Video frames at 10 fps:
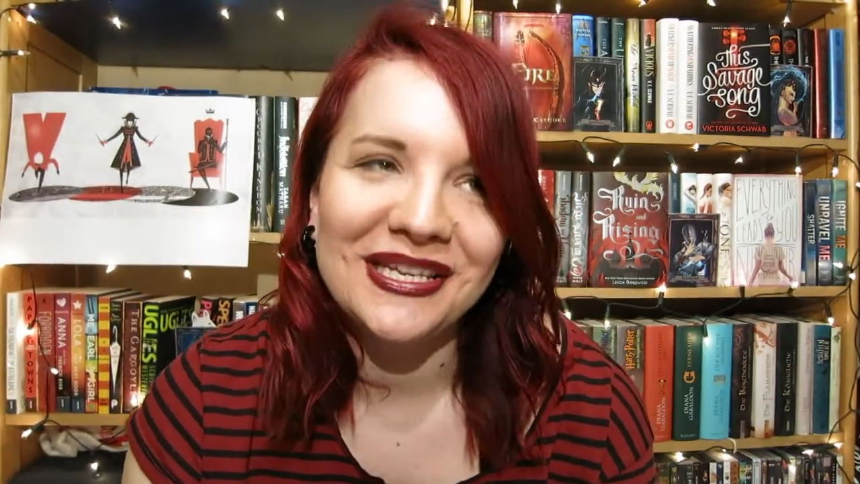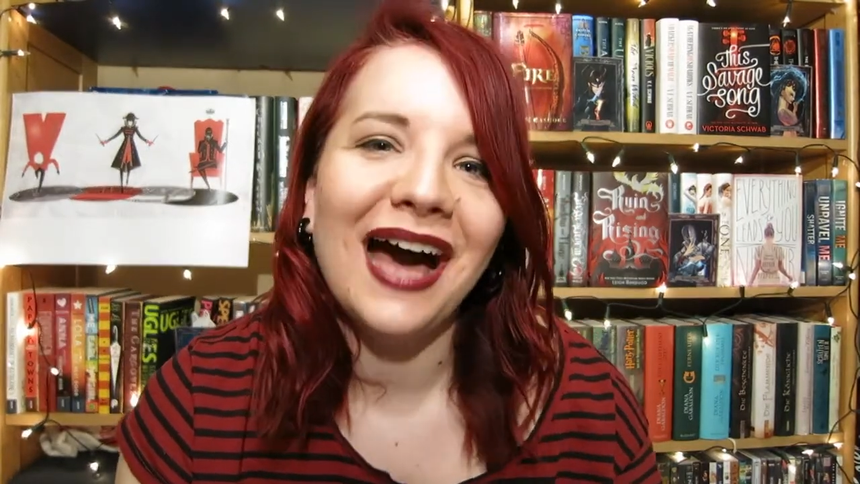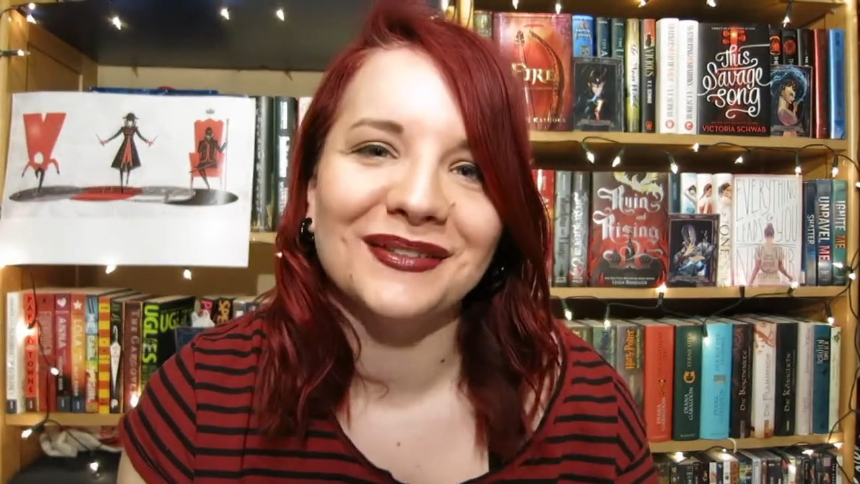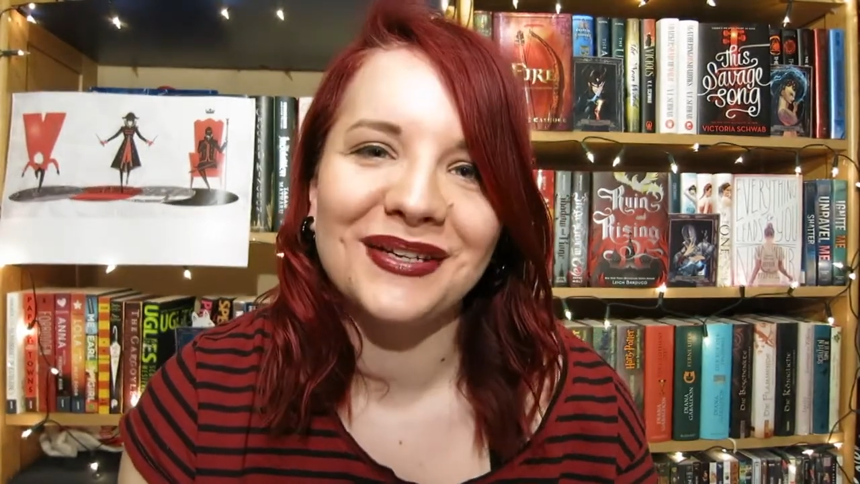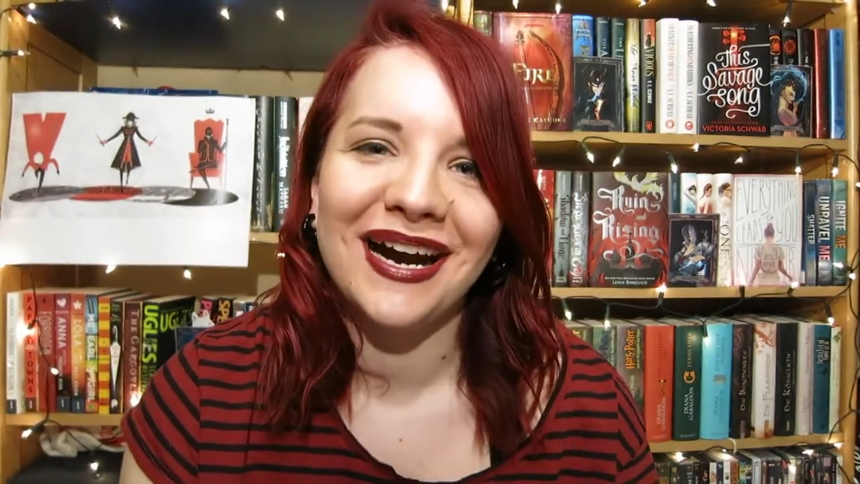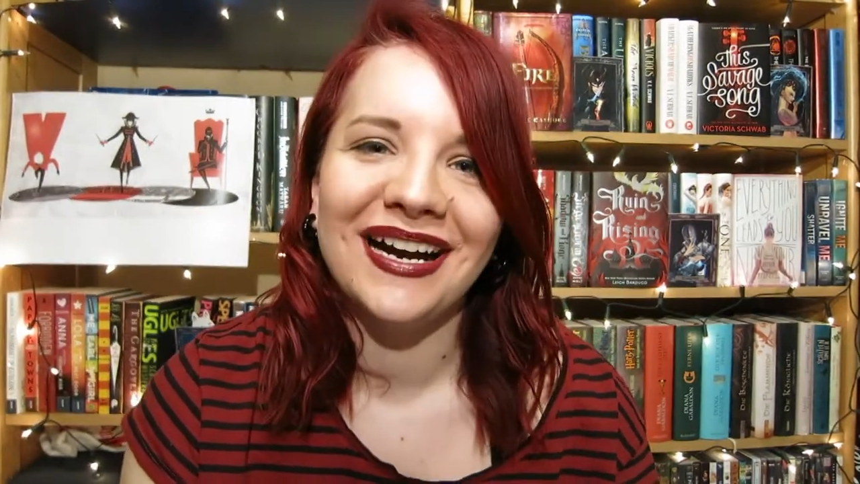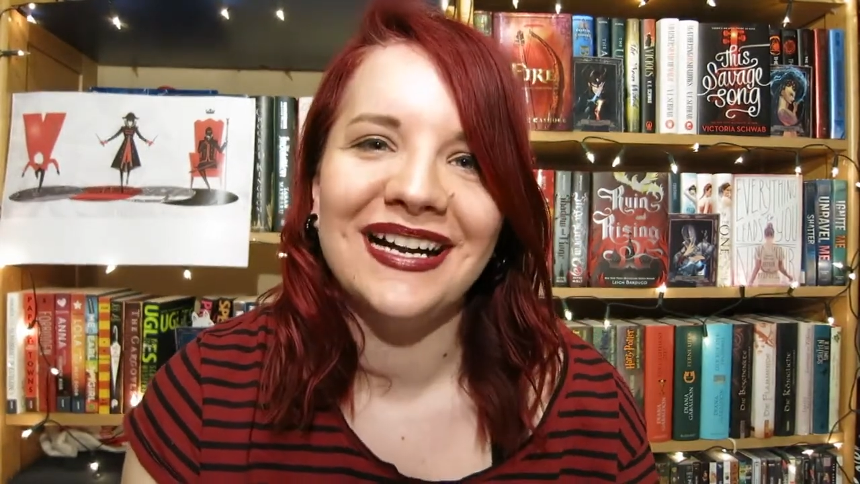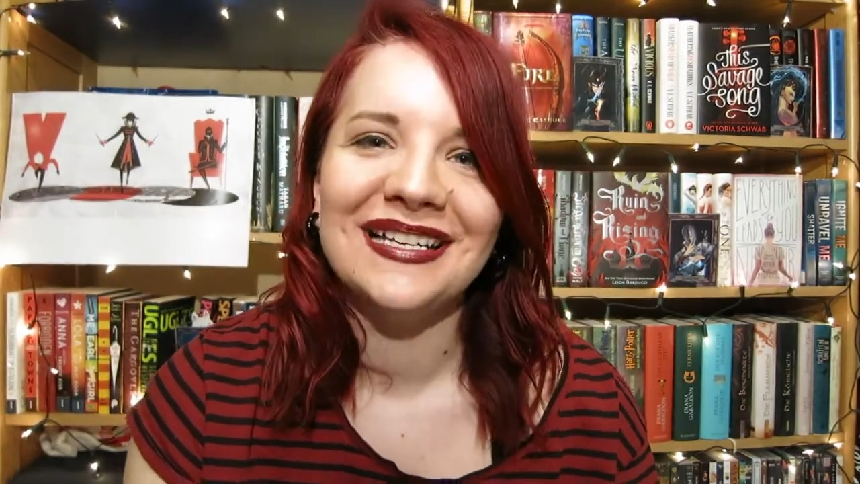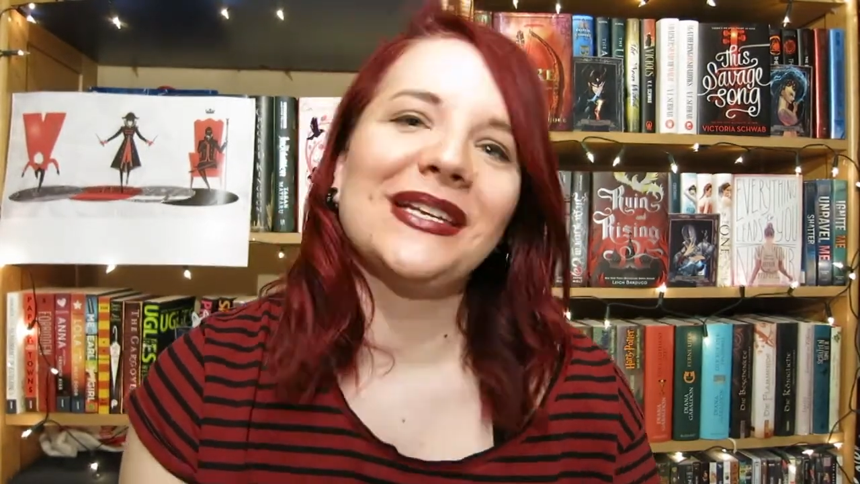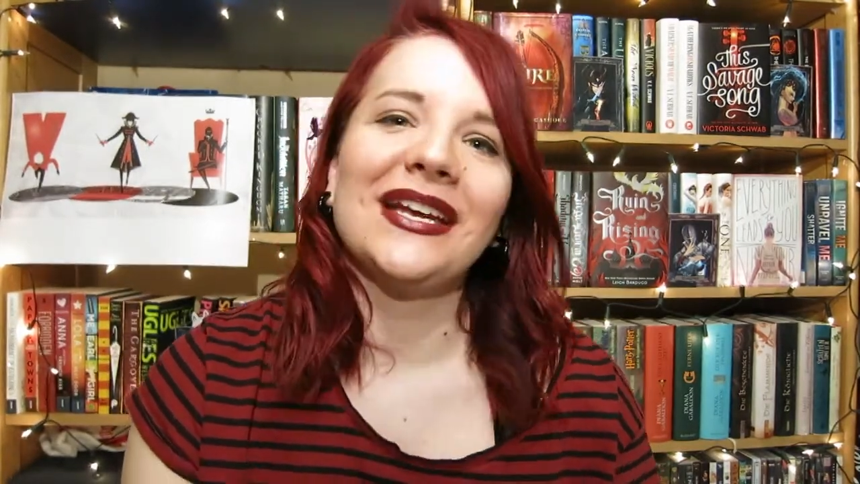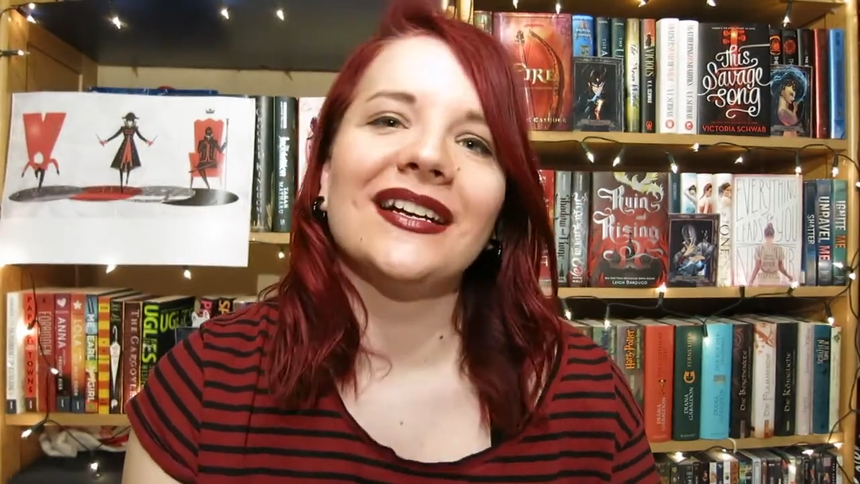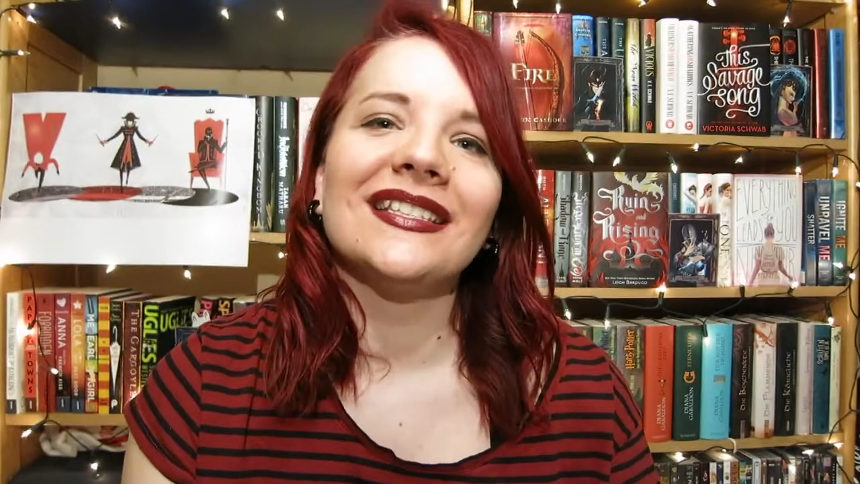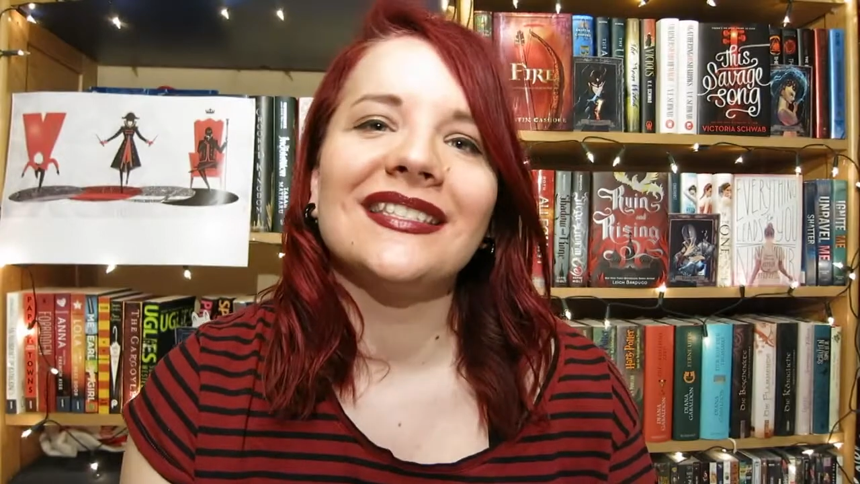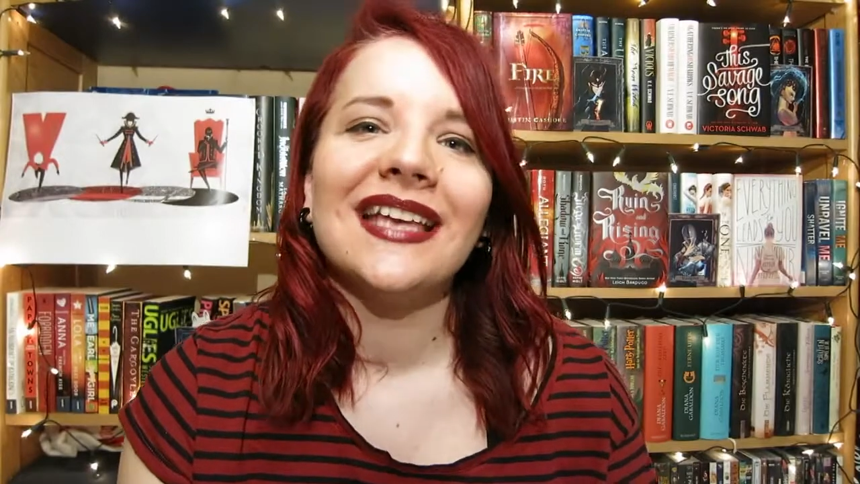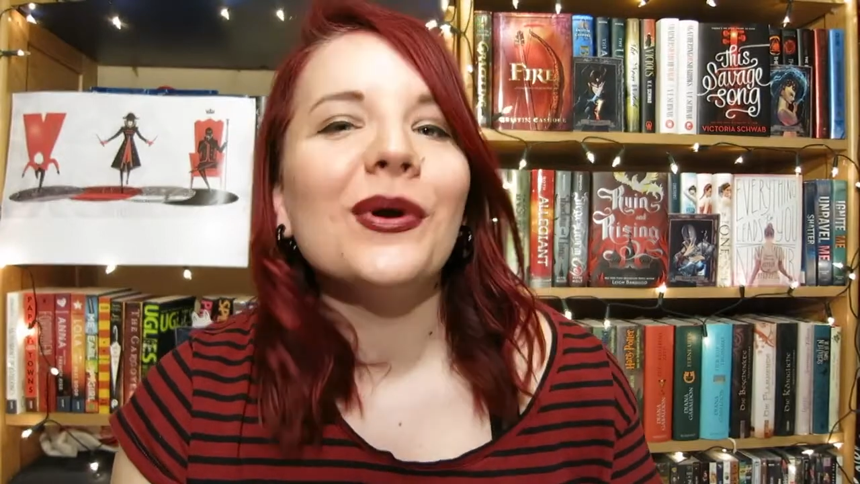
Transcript: Alucard because